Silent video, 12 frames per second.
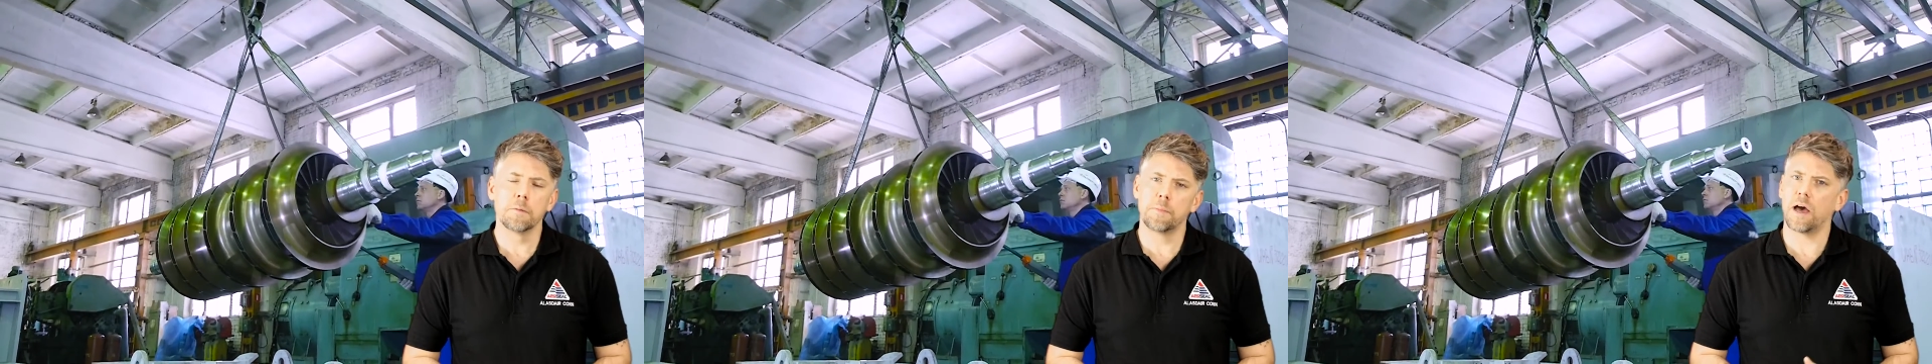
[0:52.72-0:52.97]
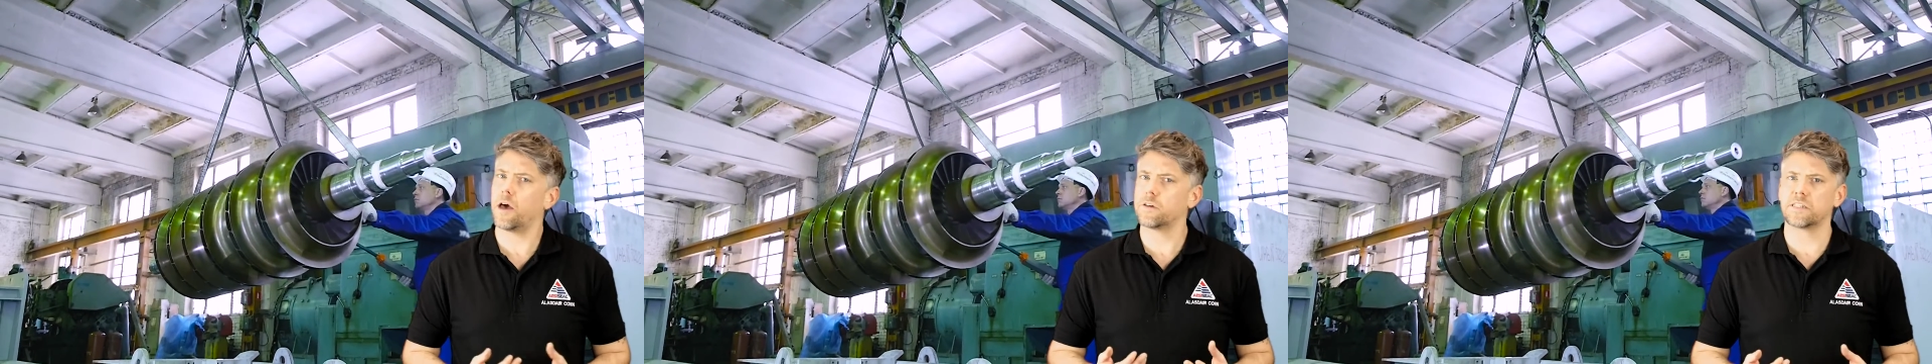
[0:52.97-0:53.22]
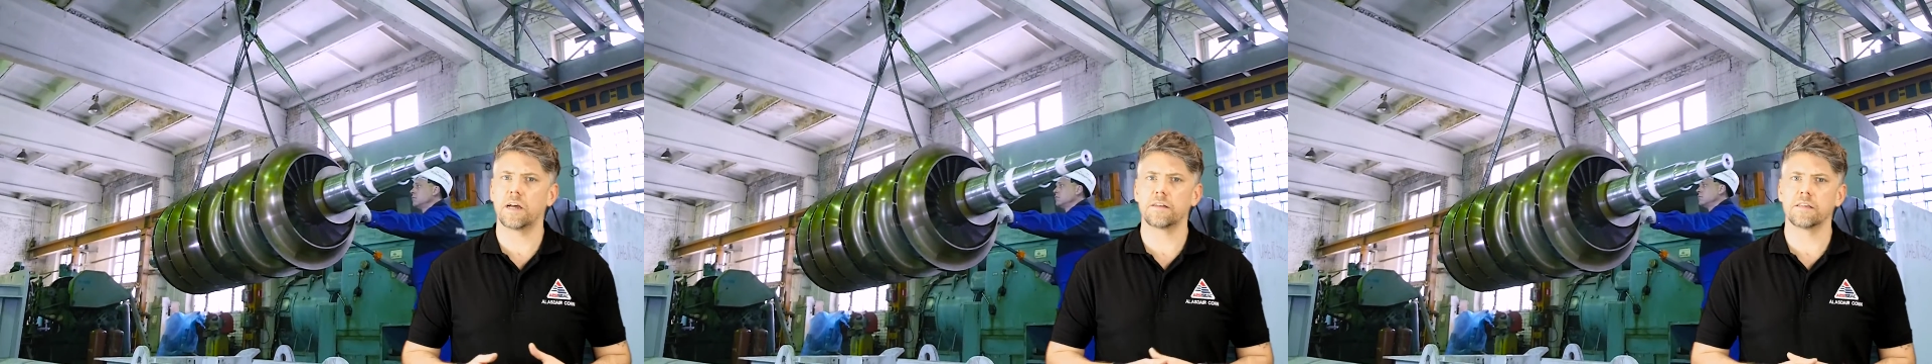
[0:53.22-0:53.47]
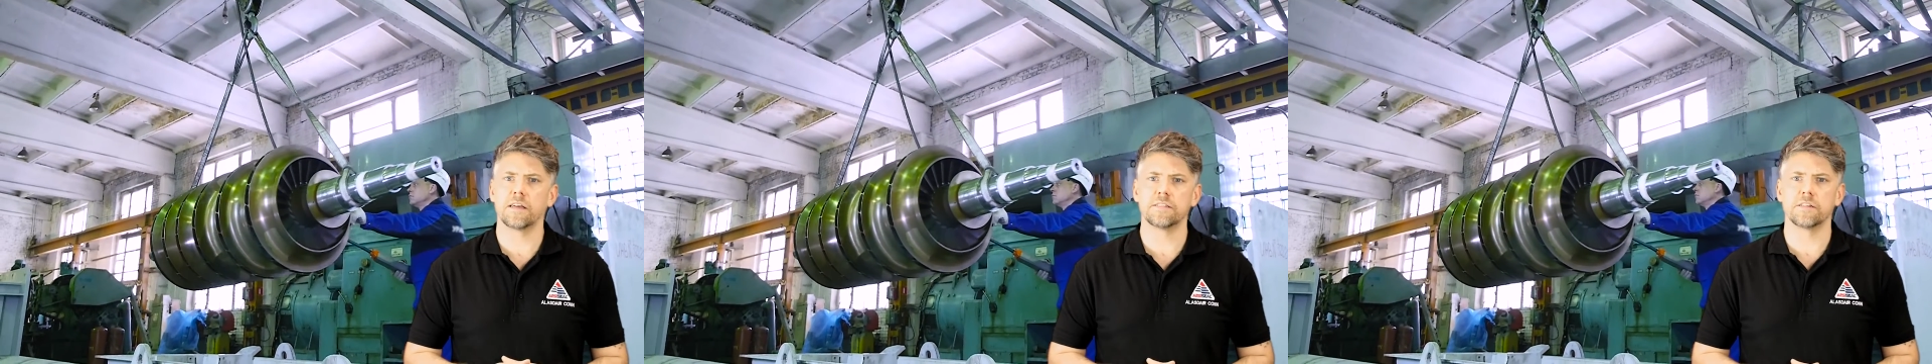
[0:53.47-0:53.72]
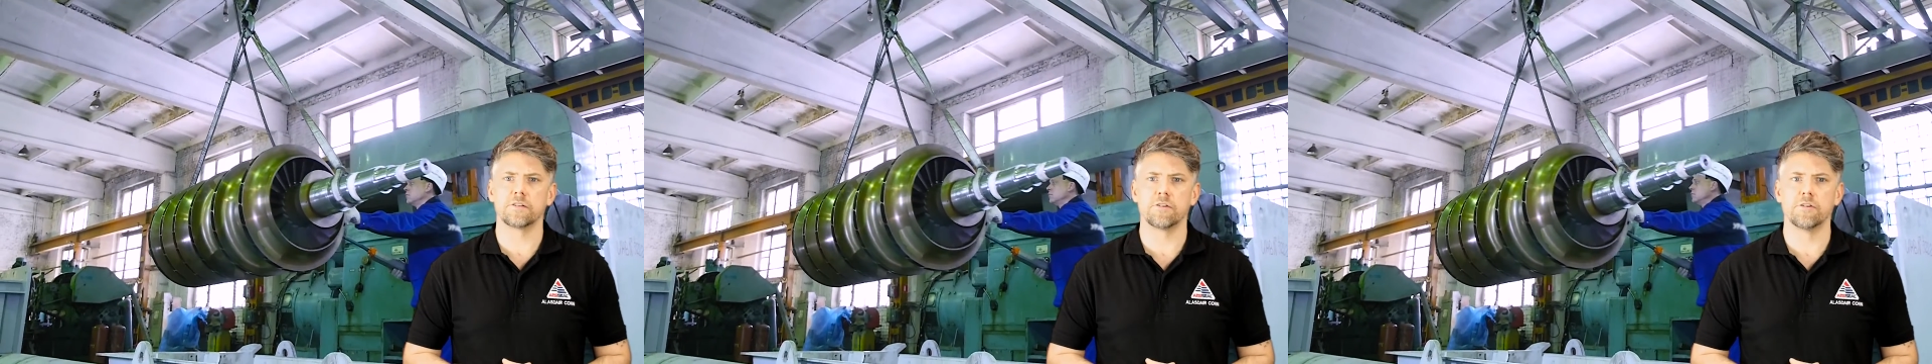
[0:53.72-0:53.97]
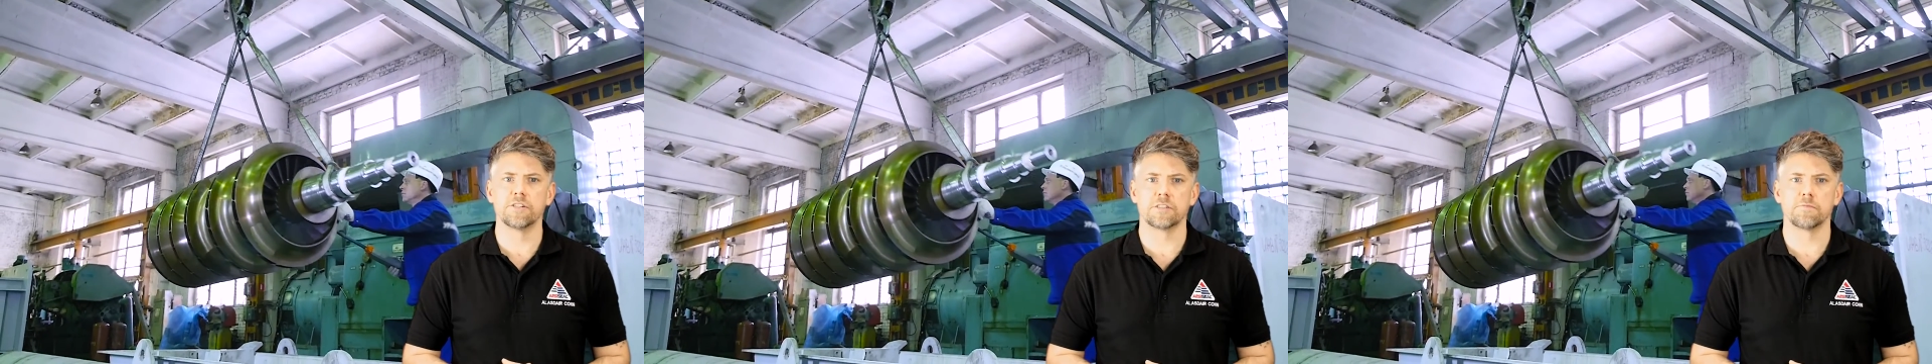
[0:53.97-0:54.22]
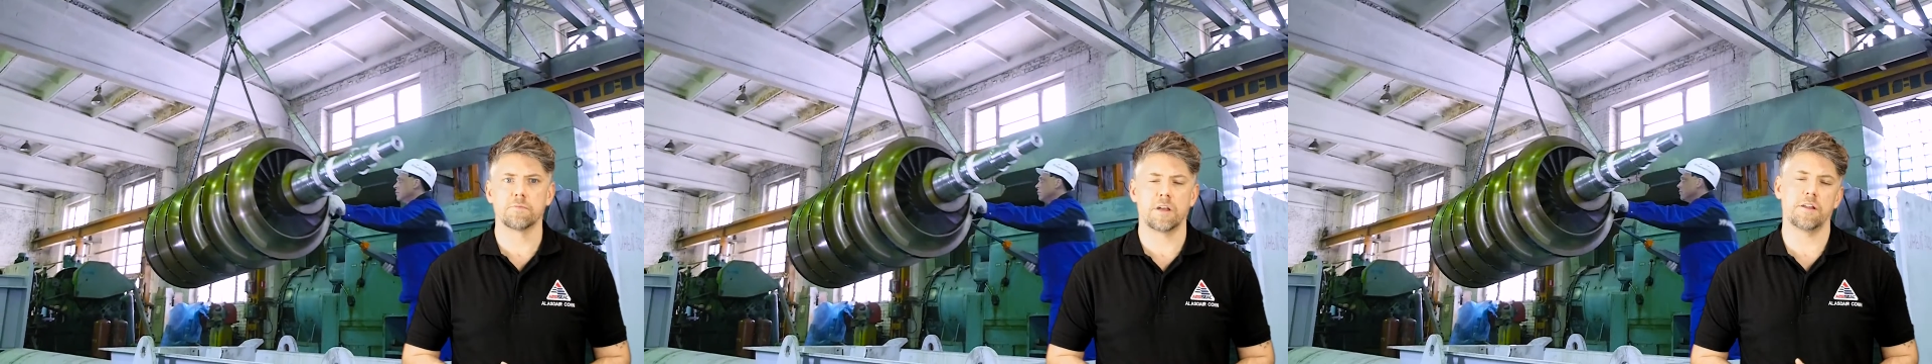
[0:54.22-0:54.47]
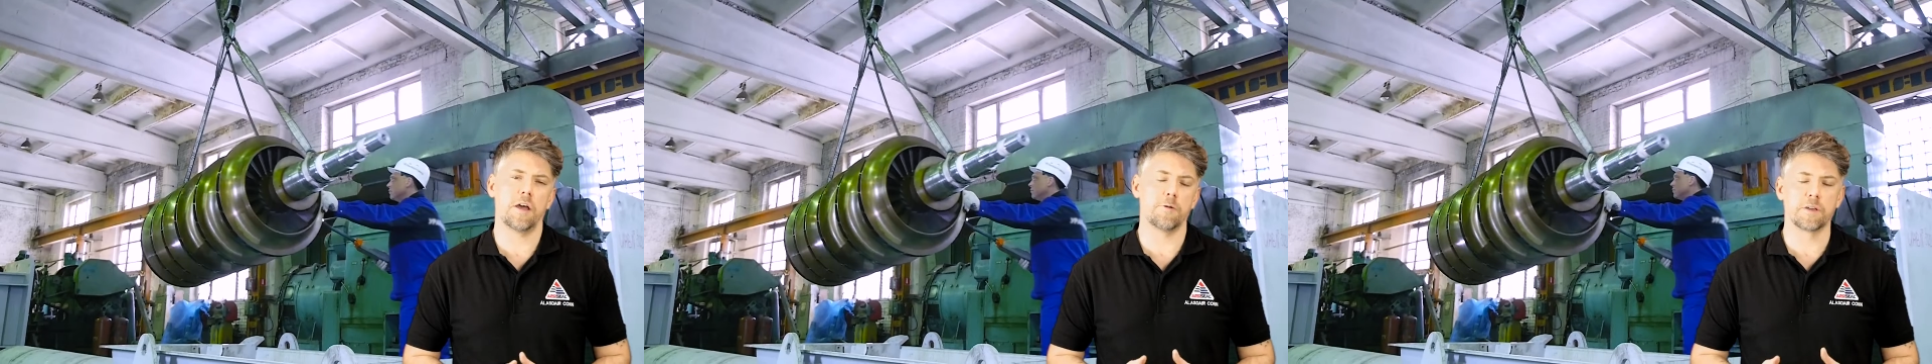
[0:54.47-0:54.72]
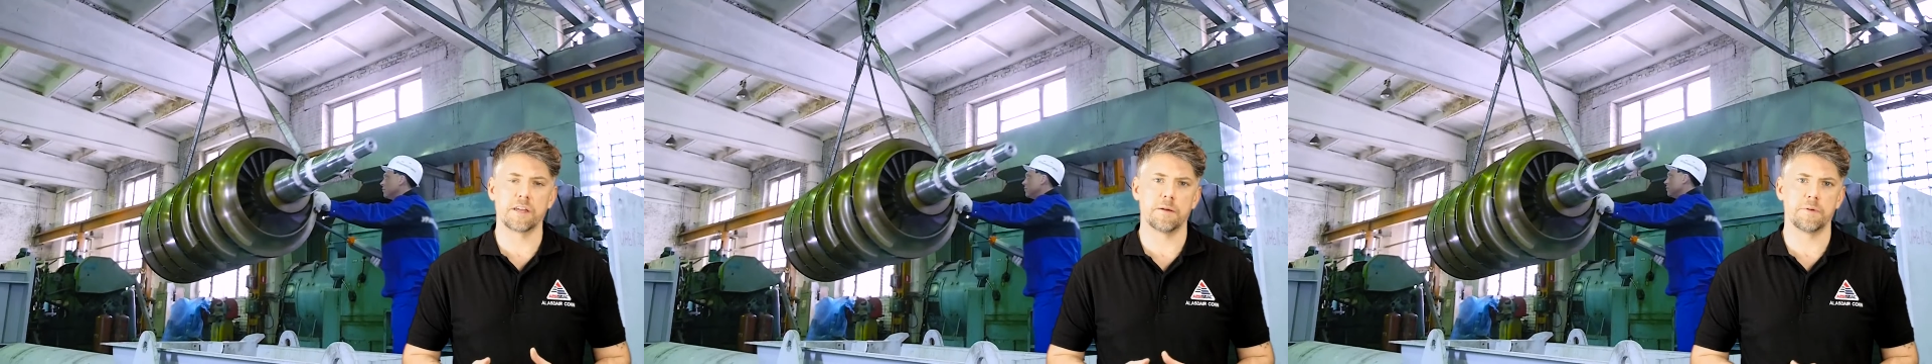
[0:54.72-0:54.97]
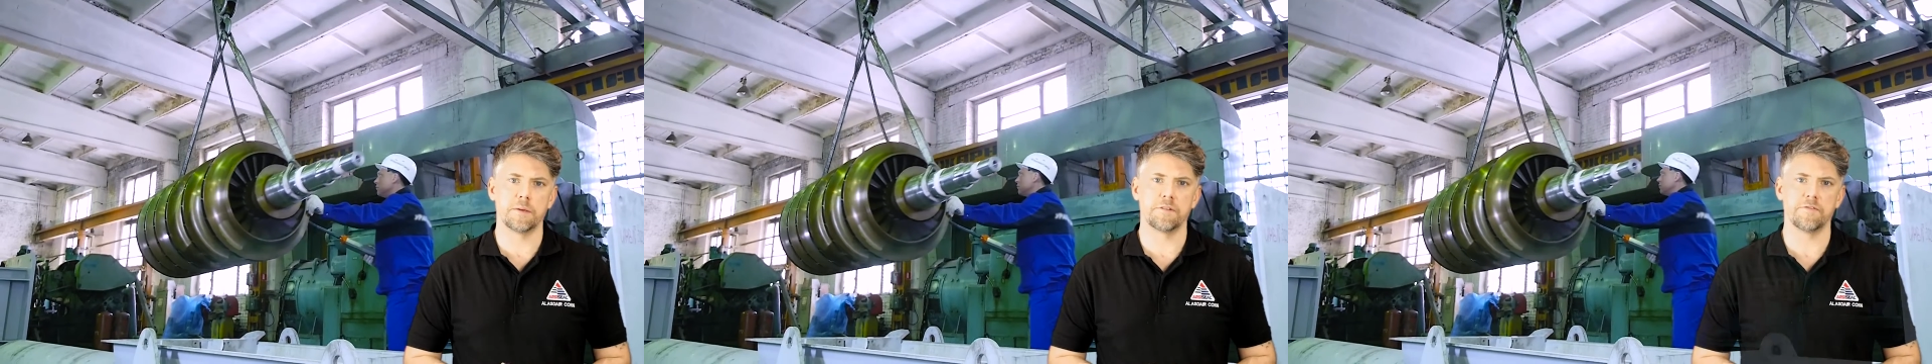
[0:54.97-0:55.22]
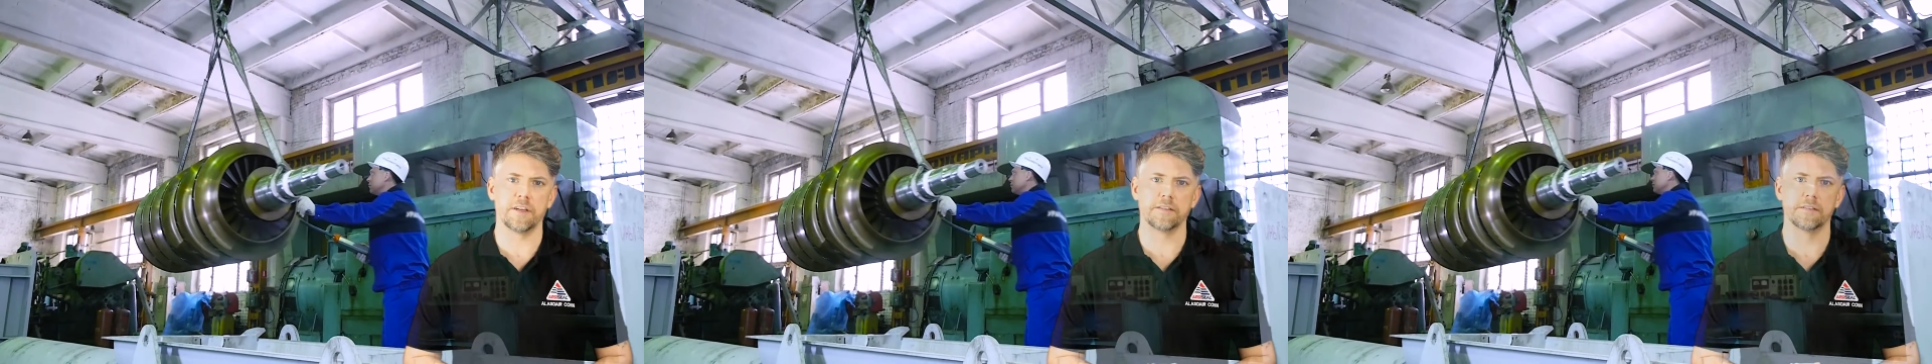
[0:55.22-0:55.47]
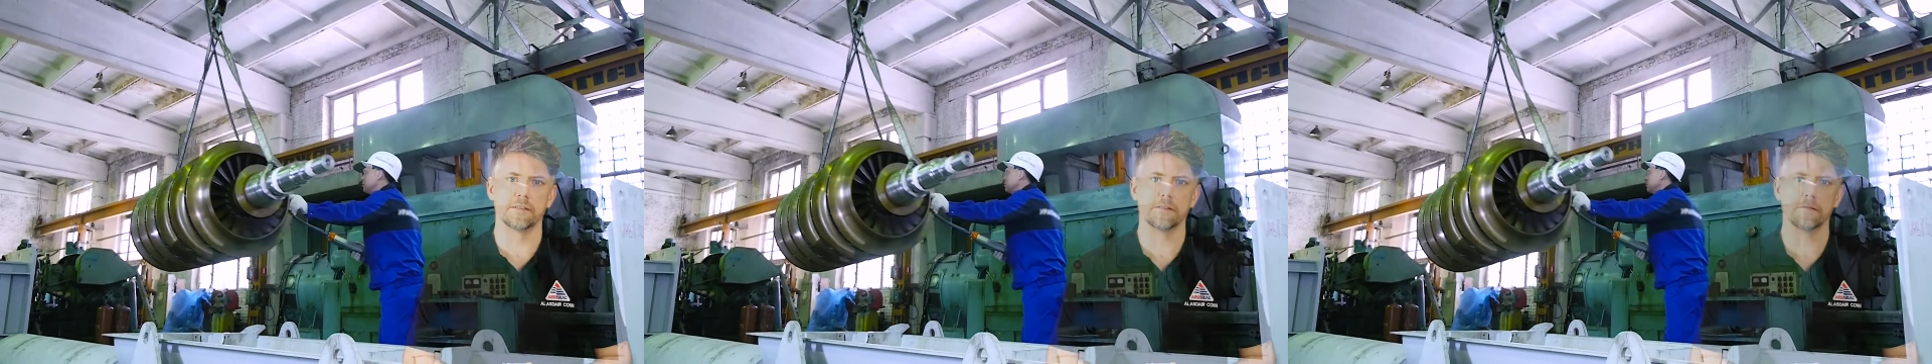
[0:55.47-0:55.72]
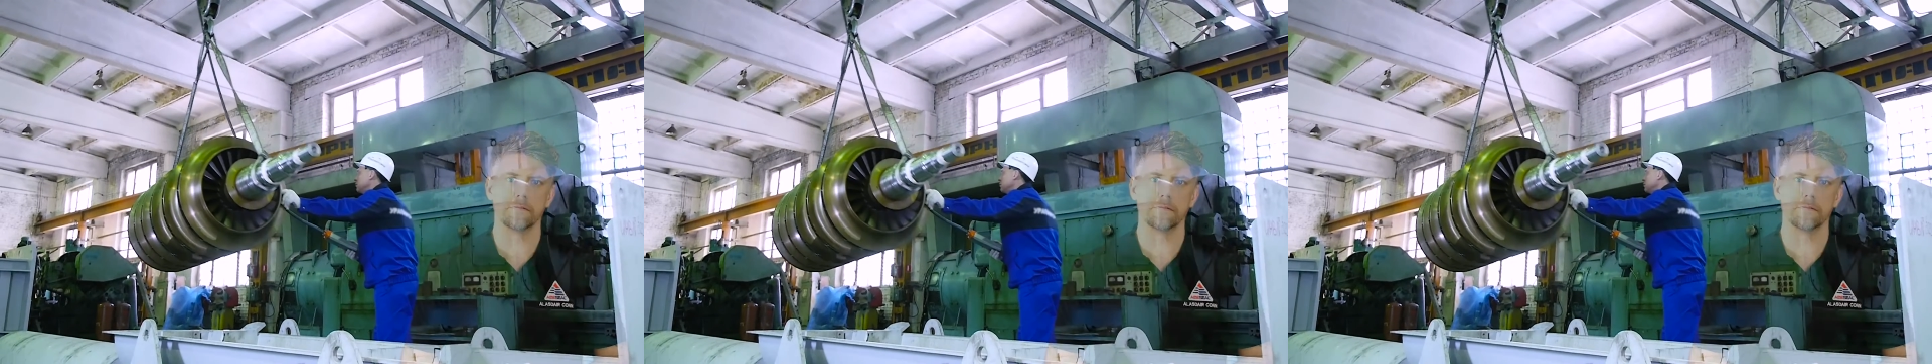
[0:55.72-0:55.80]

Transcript: But how exactly is it caused and how can it be prevented?